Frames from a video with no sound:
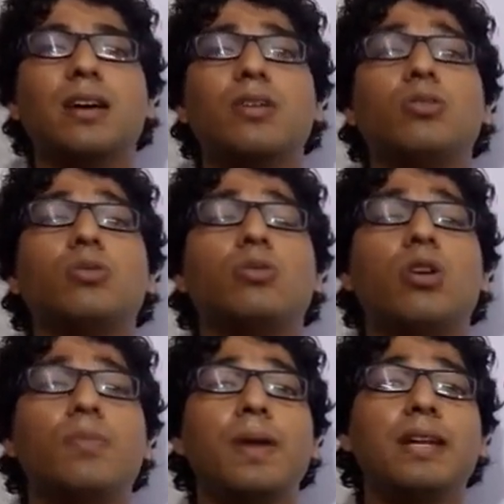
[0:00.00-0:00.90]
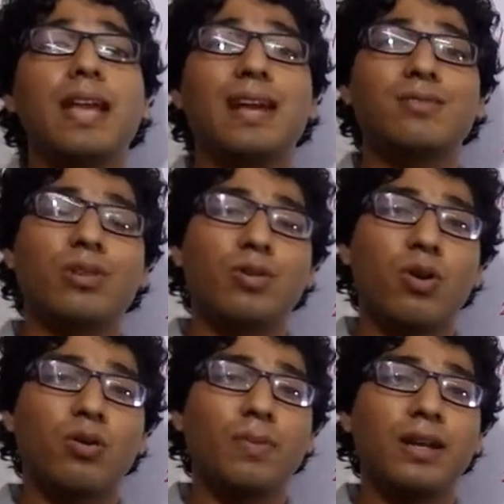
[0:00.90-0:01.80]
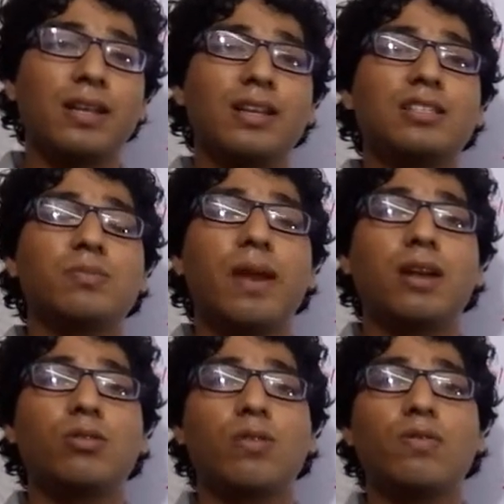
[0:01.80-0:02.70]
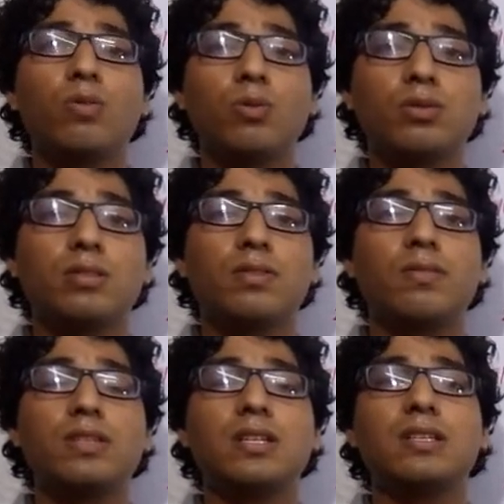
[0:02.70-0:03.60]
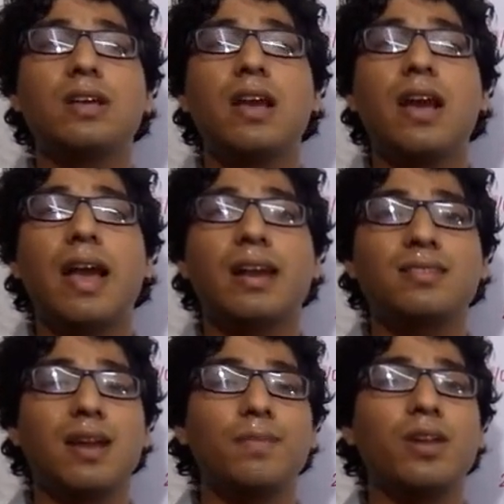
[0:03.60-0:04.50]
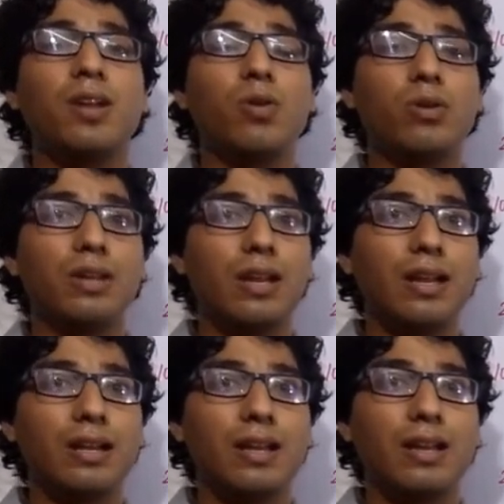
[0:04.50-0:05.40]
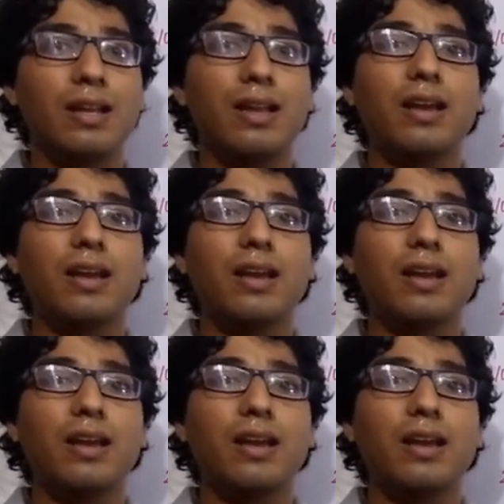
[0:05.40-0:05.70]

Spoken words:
you should not pay tax to the government in respect of goods which is exempted or nil rated.